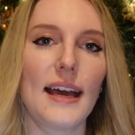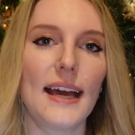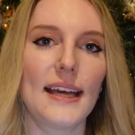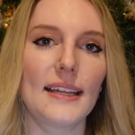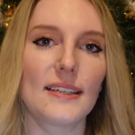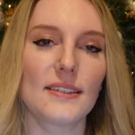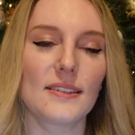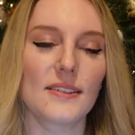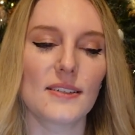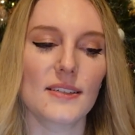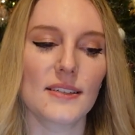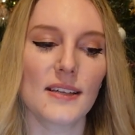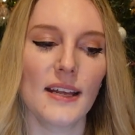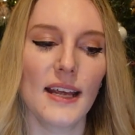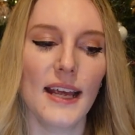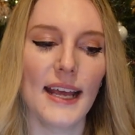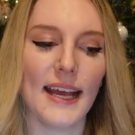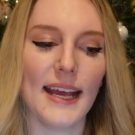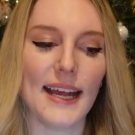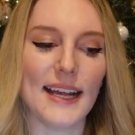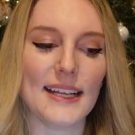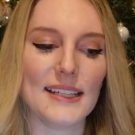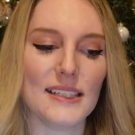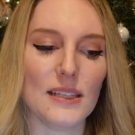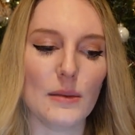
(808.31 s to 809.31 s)
and
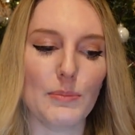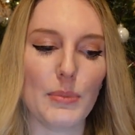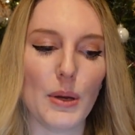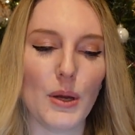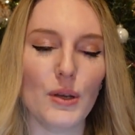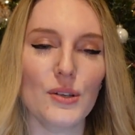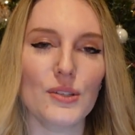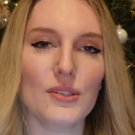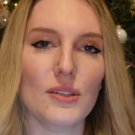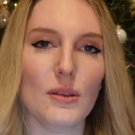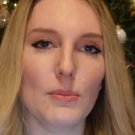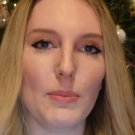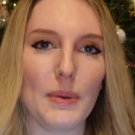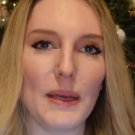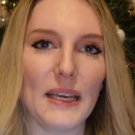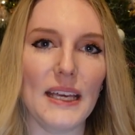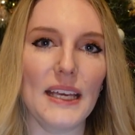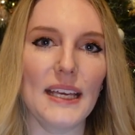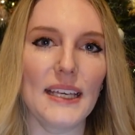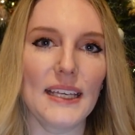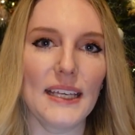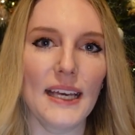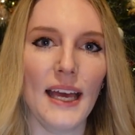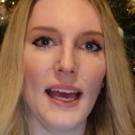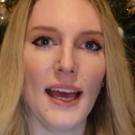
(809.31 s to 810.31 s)
it's supposed to
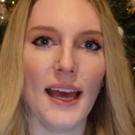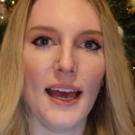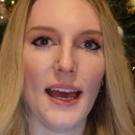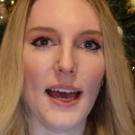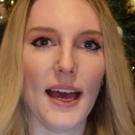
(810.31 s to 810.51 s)
be